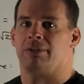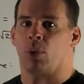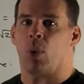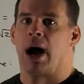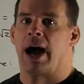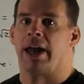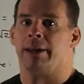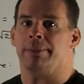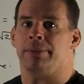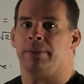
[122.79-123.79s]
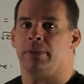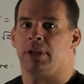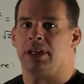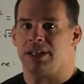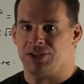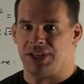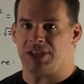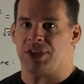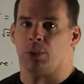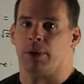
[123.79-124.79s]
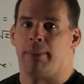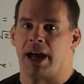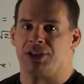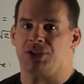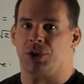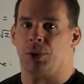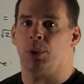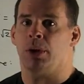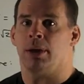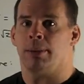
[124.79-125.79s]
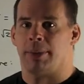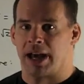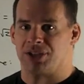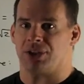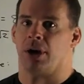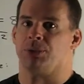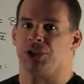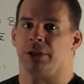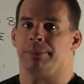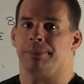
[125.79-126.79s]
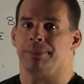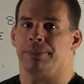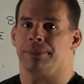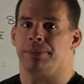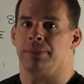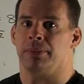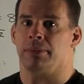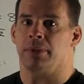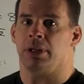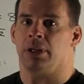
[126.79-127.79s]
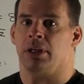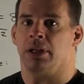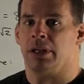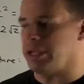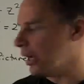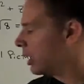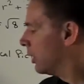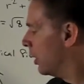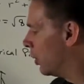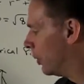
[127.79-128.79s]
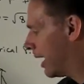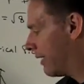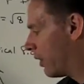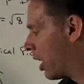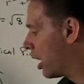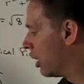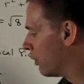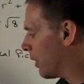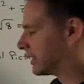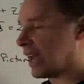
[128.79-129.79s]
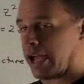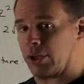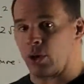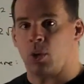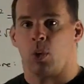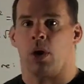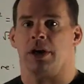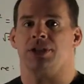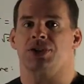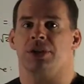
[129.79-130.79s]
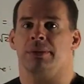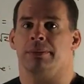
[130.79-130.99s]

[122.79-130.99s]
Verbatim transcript: for y. Z is equal to minus two by assumption. Here we have our rectangular coordinates.